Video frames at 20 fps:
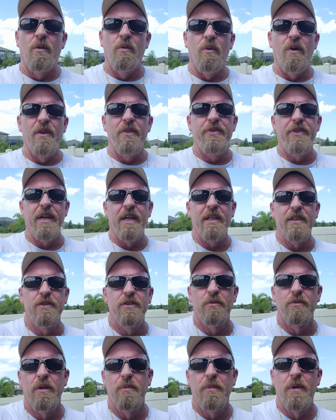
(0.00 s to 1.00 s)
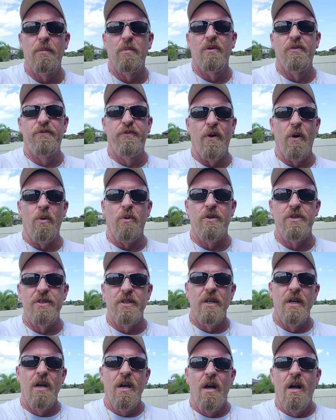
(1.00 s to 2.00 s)
One thing to remember, folks
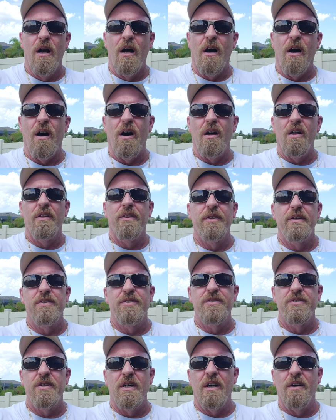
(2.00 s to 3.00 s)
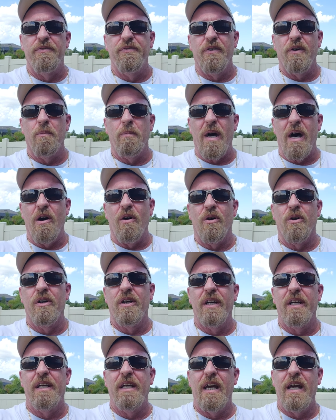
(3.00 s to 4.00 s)
all this stuff about
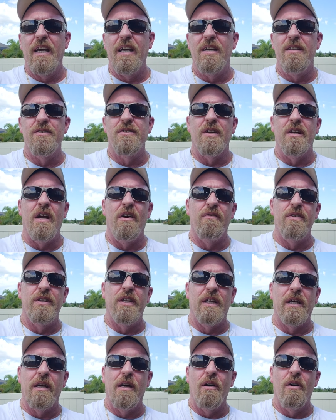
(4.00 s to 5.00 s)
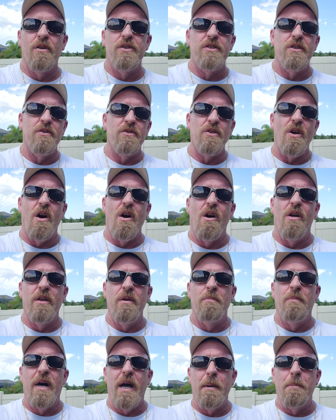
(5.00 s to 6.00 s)
hurricanes and everything else is all in
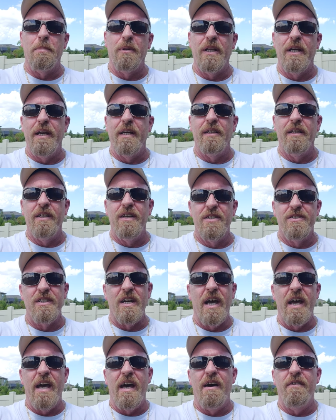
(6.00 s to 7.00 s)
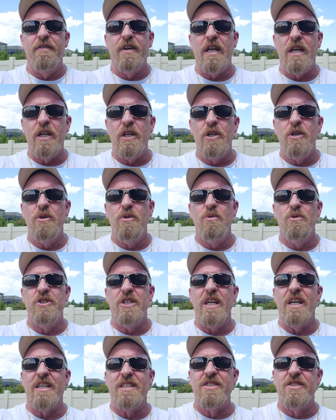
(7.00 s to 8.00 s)
my playlist. I have a huge,
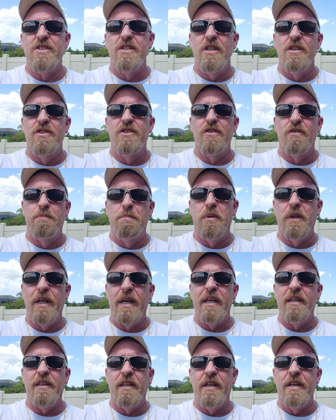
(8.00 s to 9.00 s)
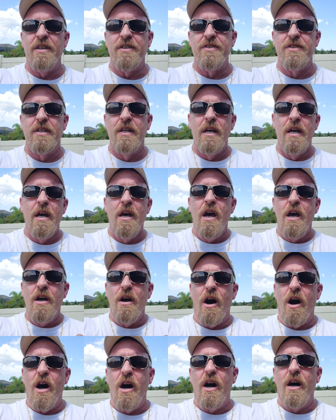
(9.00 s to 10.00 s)
extensive playlist
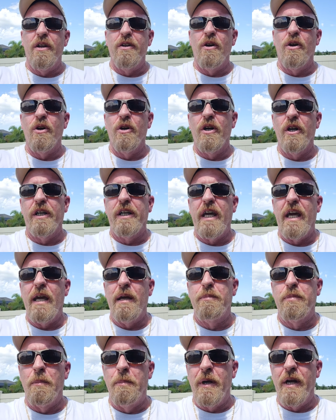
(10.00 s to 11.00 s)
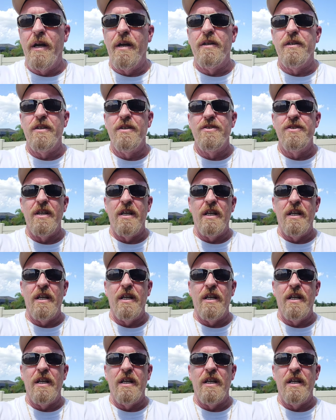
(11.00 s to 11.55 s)
on hurricane preparedness